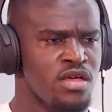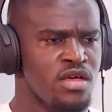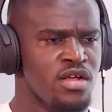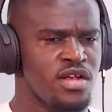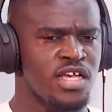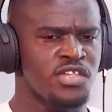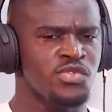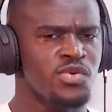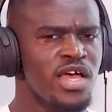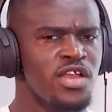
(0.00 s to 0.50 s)

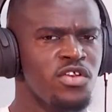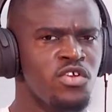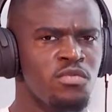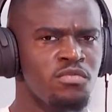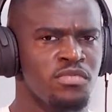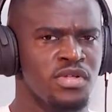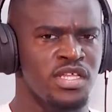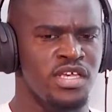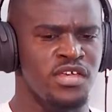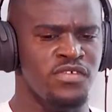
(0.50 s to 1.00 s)
That's why I don't
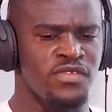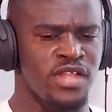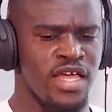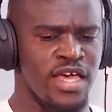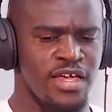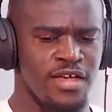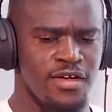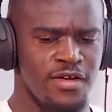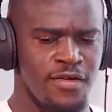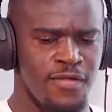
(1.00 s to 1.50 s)
believe like
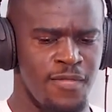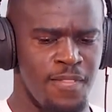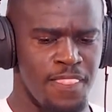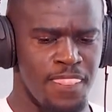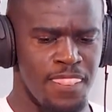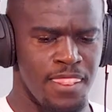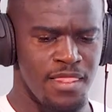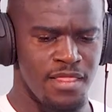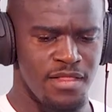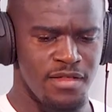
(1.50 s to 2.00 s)

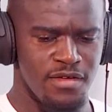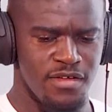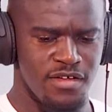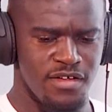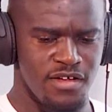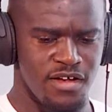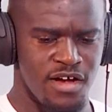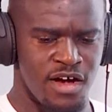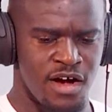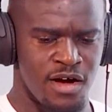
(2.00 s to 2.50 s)

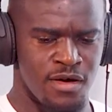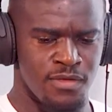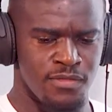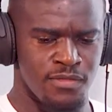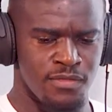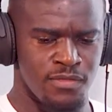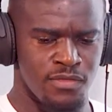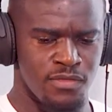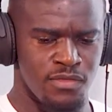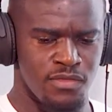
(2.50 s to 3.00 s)
um,
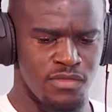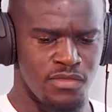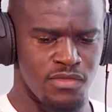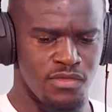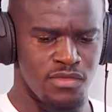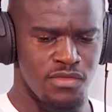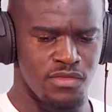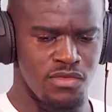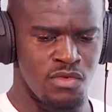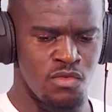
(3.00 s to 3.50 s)

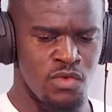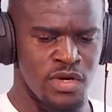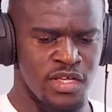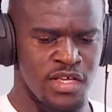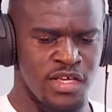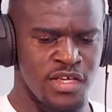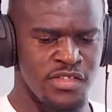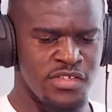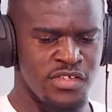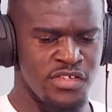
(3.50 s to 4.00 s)
when
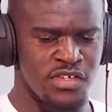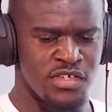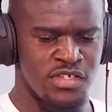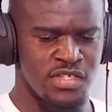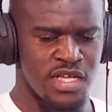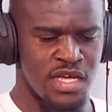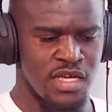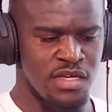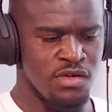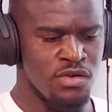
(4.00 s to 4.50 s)
kids are just
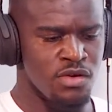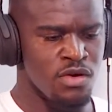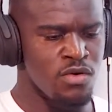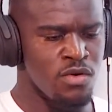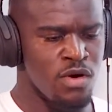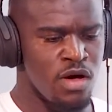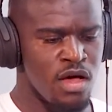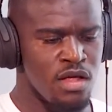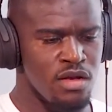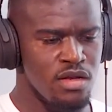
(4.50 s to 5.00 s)
like, you know
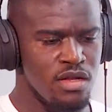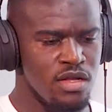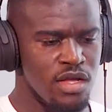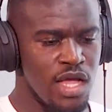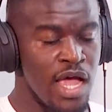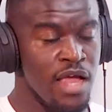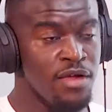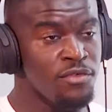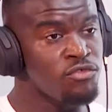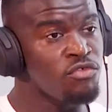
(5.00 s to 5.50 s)
what,
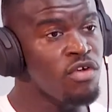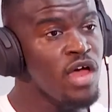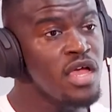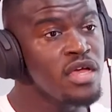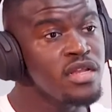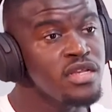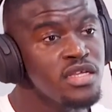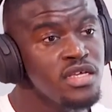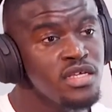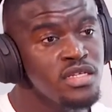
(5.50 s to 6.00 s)
I tried
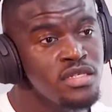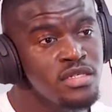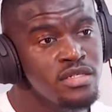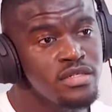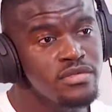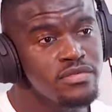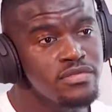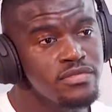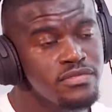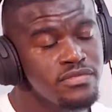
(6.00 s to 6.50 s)
it,
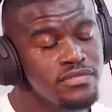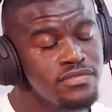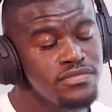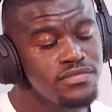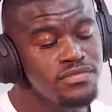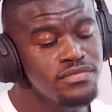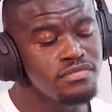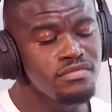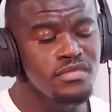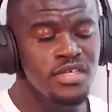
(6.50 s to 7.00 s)

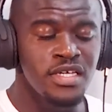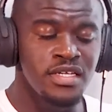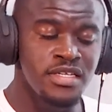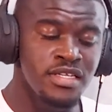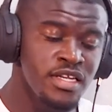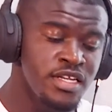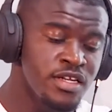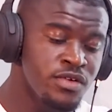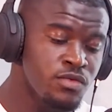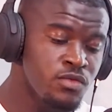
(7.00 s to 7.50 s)
it
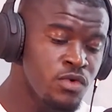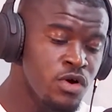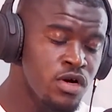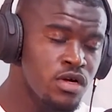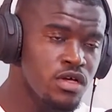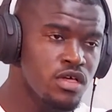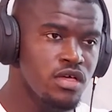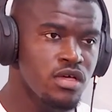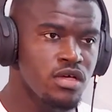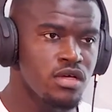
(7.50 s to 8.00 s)
didn't work.
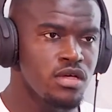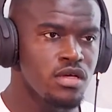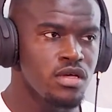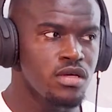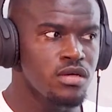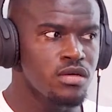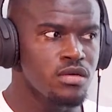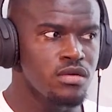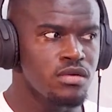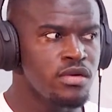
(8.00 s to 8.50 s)

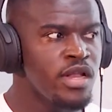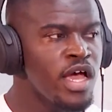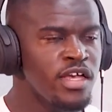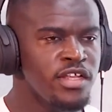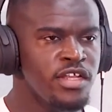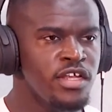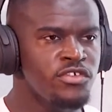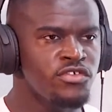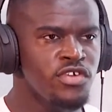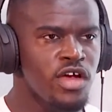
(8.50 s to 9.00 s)
Now you
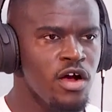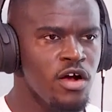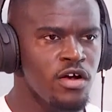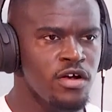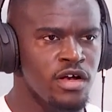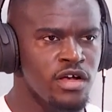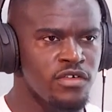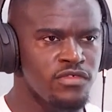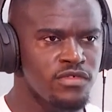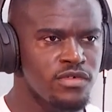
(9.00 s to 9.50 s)
didn't try hard
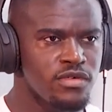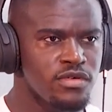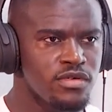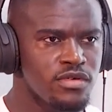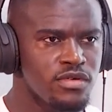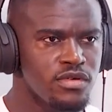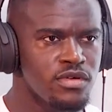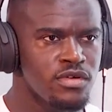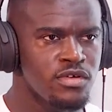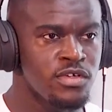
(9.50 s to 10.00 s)
enough.
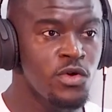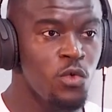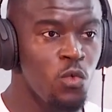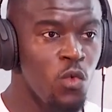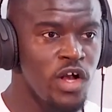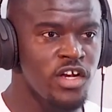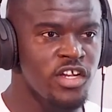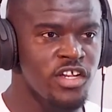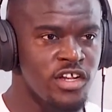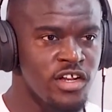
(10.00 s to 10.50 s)
You didn't
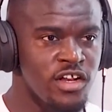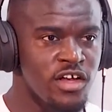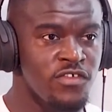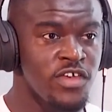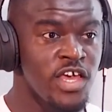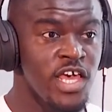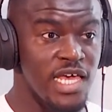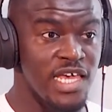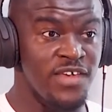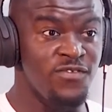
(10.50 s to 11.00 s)
want it enough.
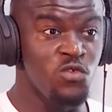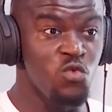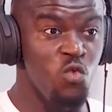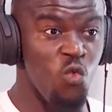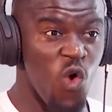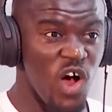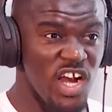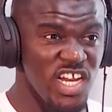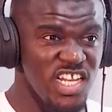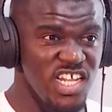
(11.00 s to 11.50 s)
If you
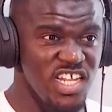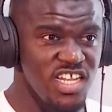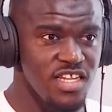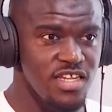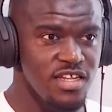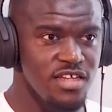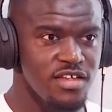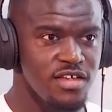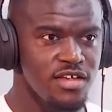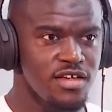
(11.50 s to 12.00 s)
wanted it,
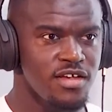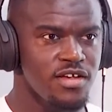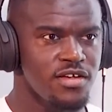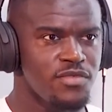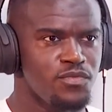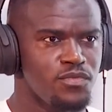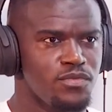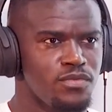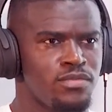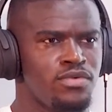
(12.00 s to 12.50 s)

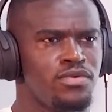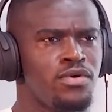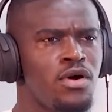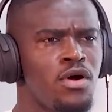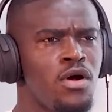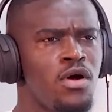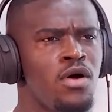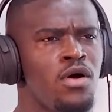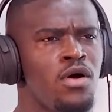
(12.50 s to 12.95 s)
you'd go.